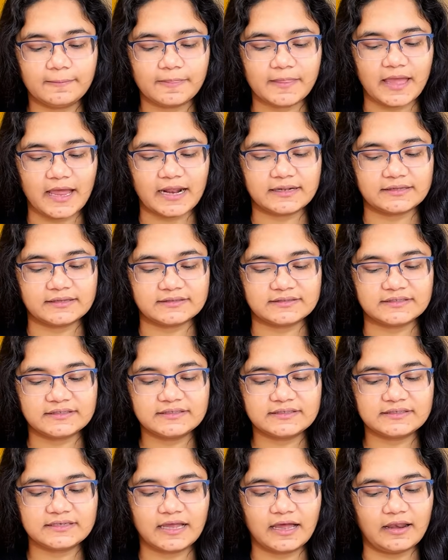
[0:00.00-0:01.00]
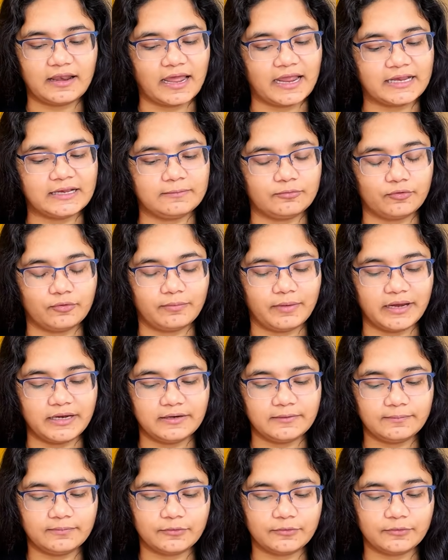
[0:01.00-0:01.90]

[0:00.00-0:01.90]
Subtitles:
and this is allyl bromide.